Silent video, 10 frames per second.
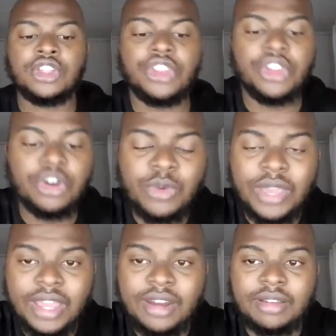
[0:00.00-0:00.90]
no
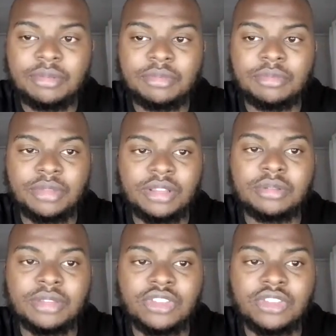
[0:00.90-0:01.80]
error,
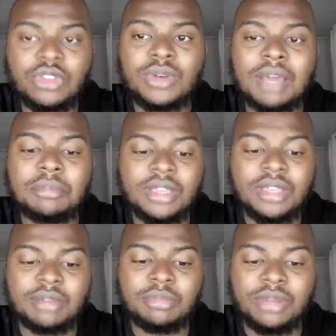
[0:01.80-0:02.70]
there's no number
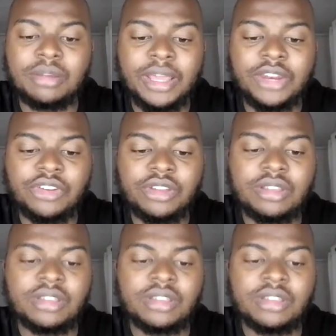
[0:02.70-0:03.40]
here, middle manager.